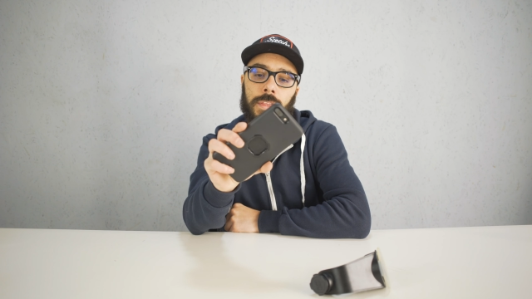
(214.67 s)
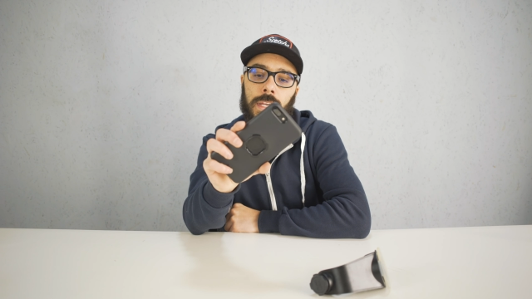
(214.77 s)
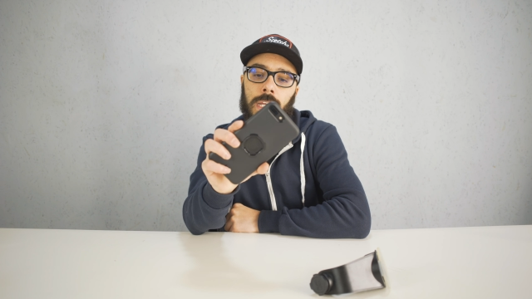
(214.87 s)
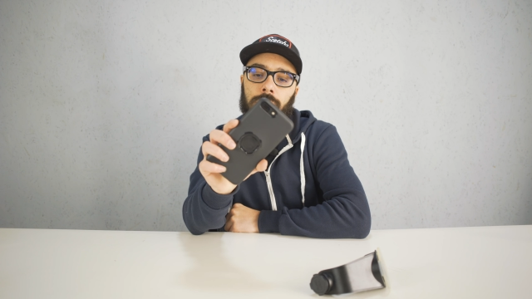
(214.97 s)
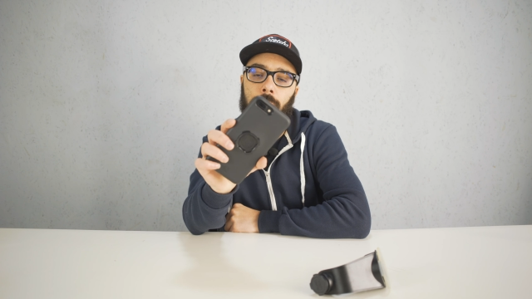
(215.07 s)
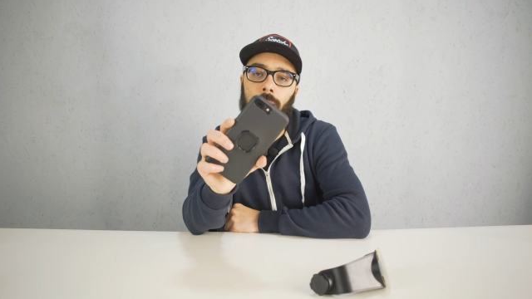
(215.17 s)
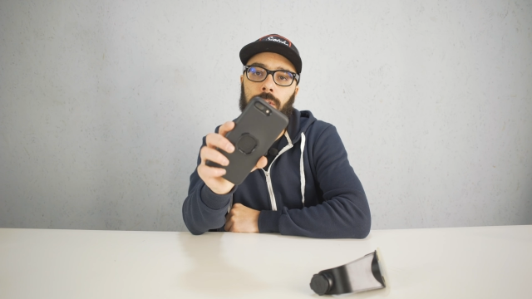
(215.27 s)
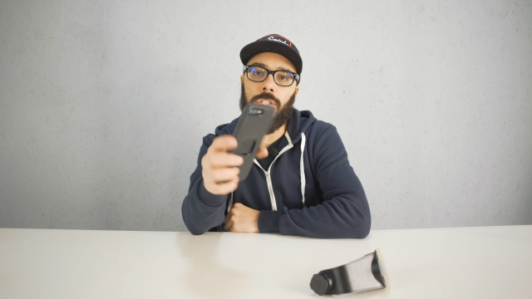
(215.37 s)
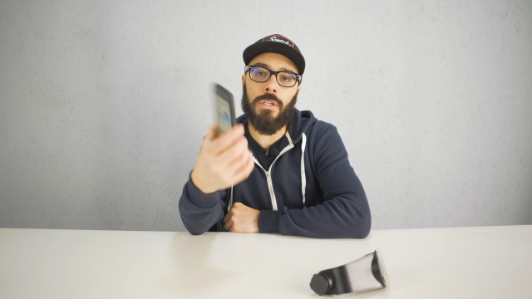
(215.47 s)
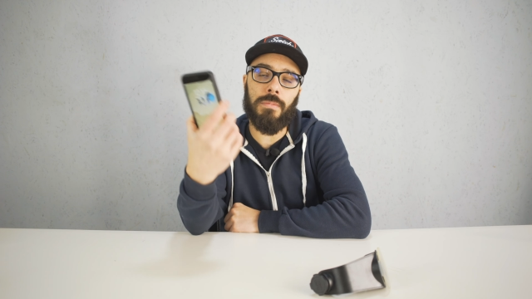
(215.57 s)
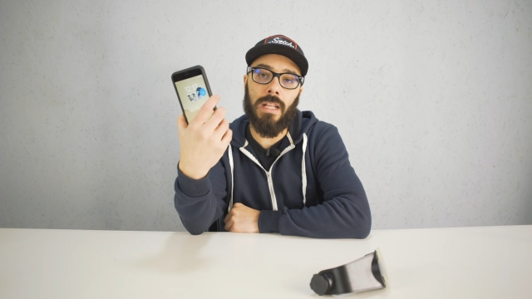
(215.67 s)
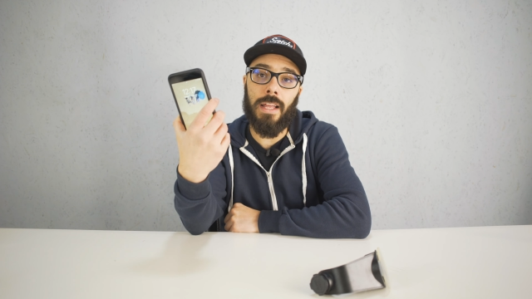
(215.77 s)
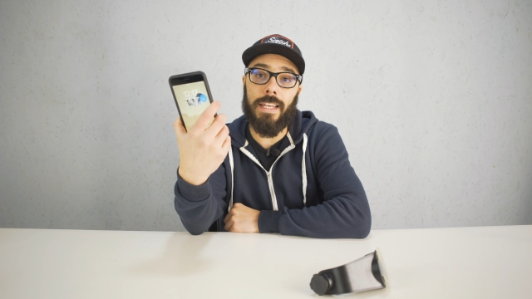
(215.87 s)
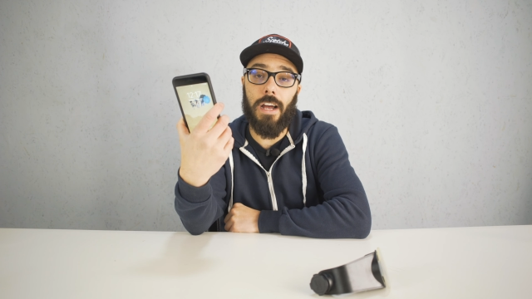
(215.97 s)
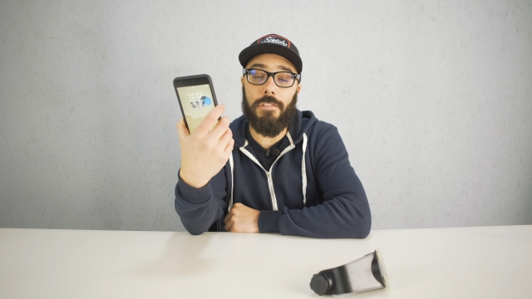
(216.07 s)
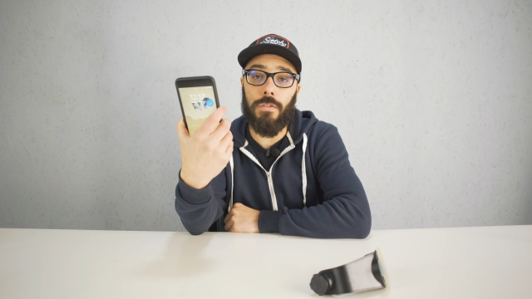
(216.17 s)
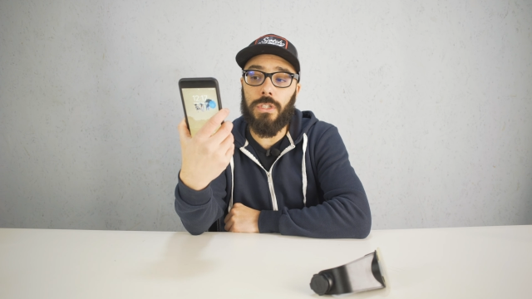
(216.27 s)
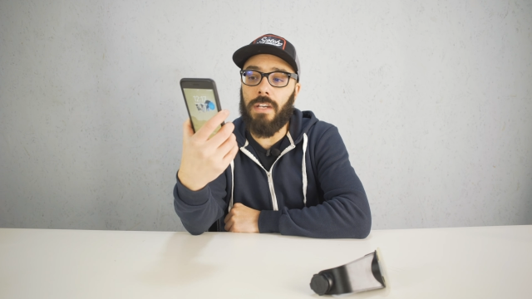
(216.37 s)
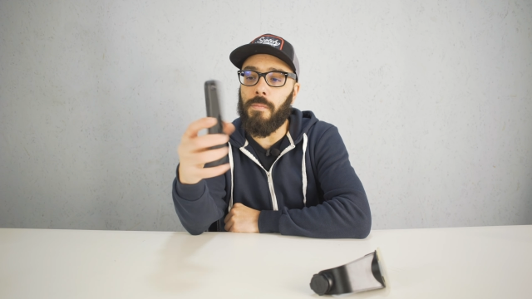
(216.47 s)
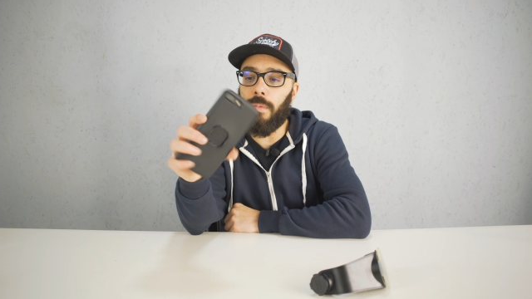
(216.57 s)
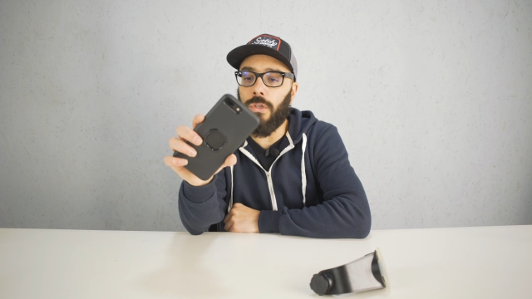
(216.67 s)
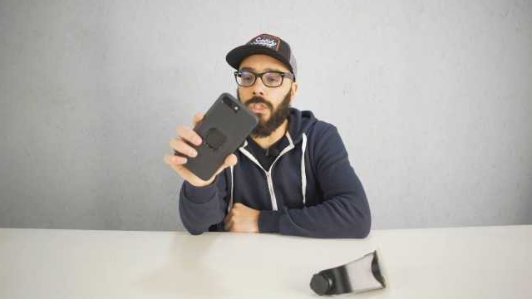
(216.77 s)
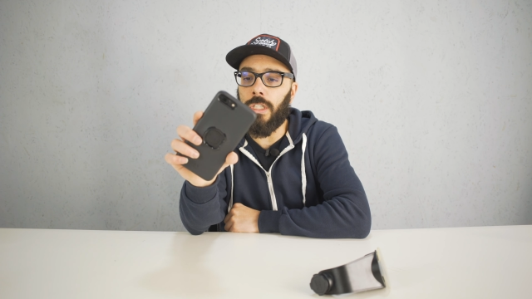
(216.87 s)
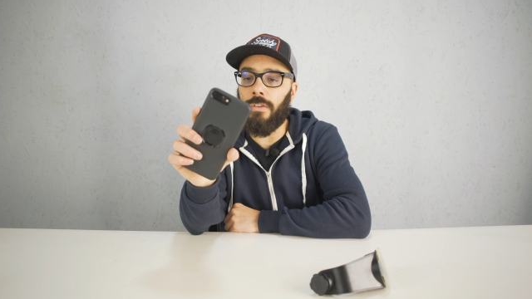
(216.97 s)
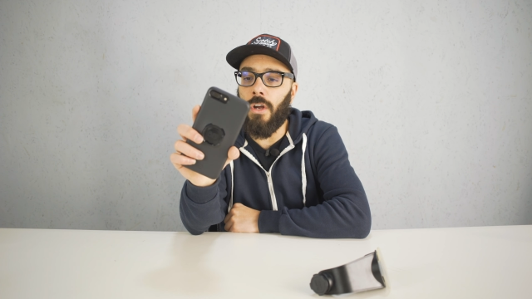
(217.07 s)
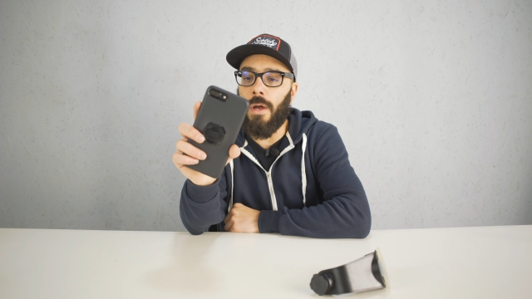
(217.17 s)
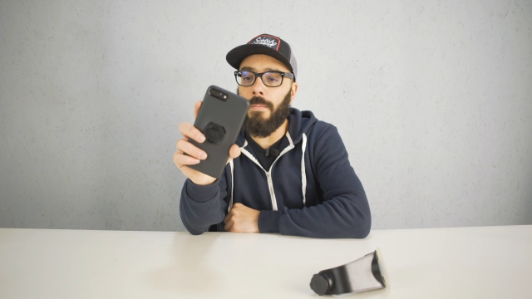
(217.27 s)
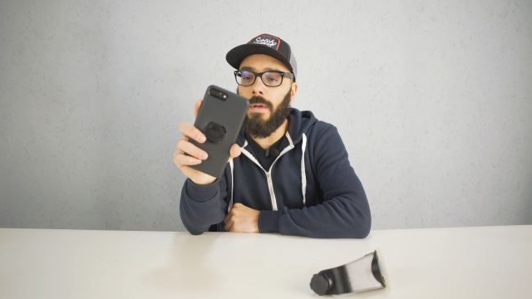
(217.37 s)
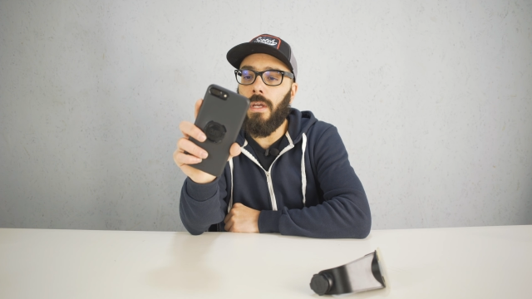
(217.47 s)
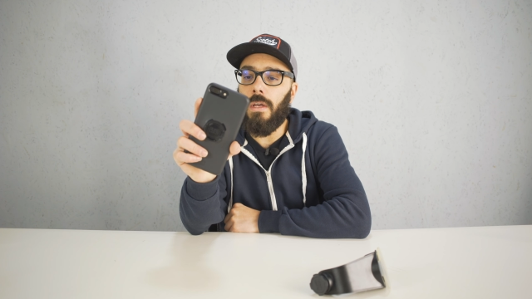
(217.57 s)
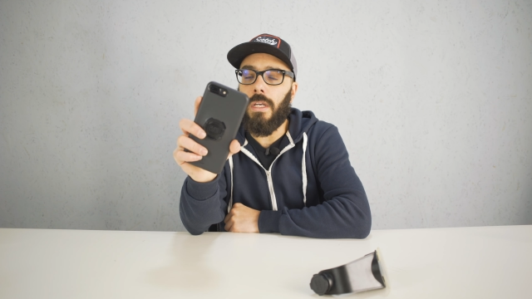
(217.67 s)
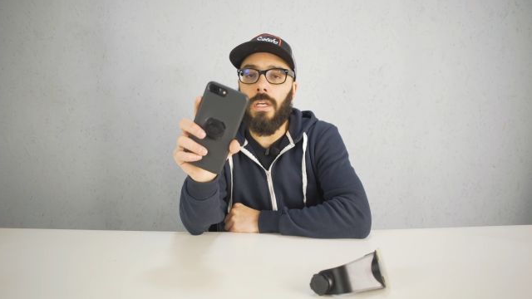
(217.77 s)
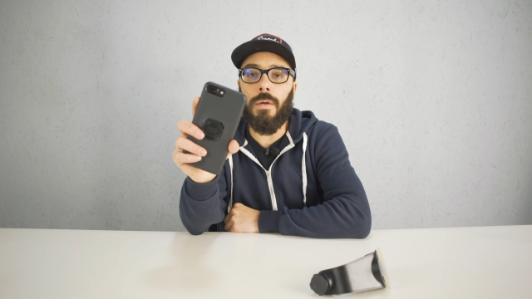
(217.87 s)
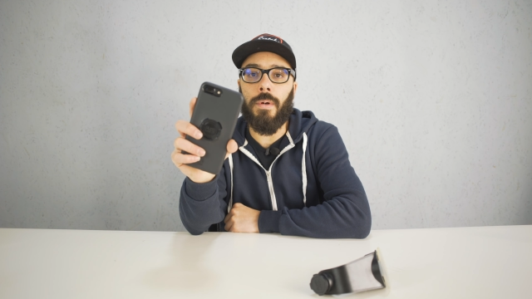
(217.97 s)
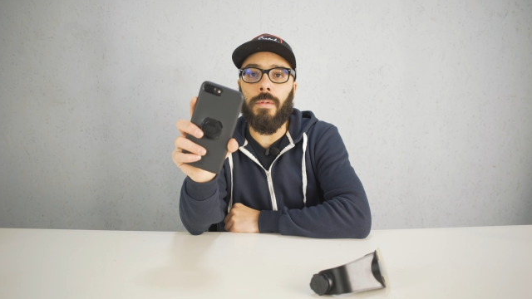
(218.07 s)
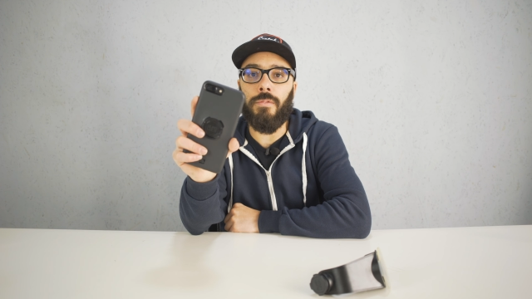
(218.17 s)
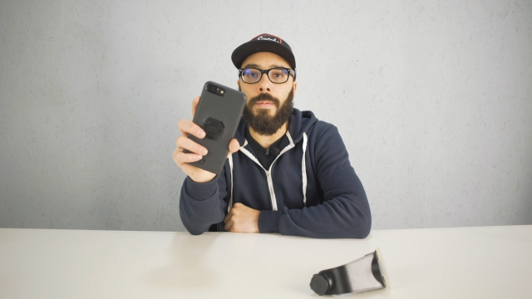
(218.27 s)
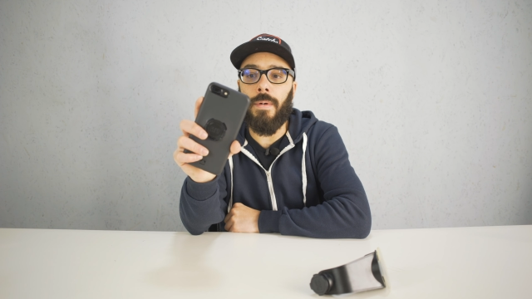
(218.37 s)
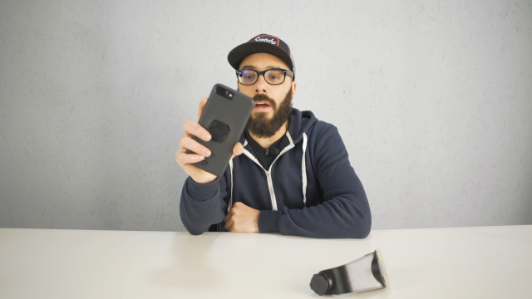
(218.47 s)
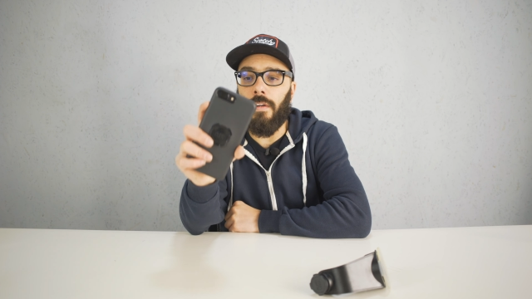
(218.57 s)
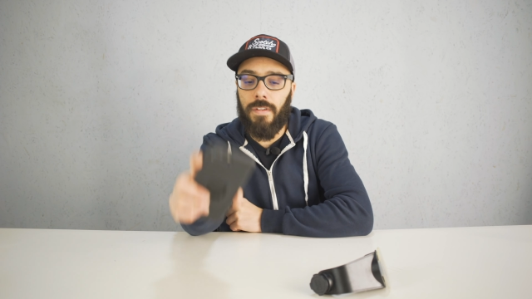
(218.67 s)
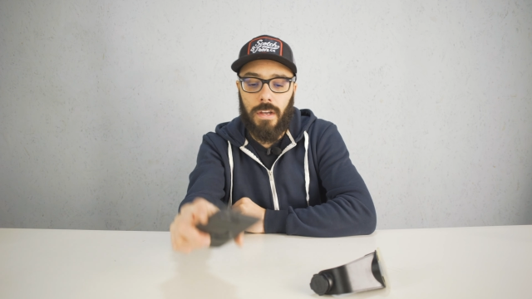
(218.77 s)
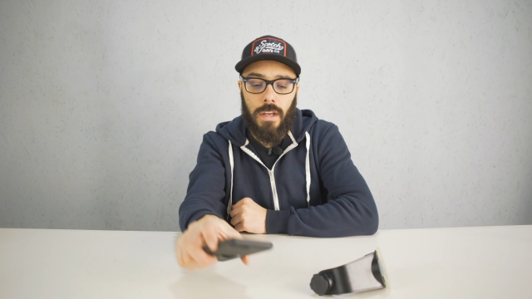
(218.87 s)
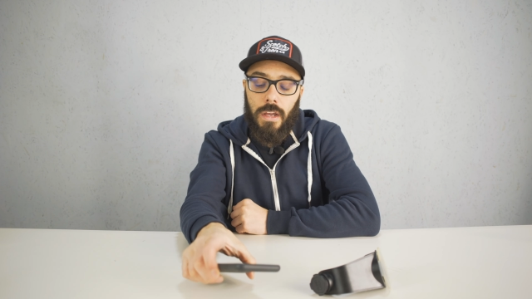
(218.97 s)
I think if you're mounting something like the iPhone 7 Plus to your arm, you'll probably rip it off.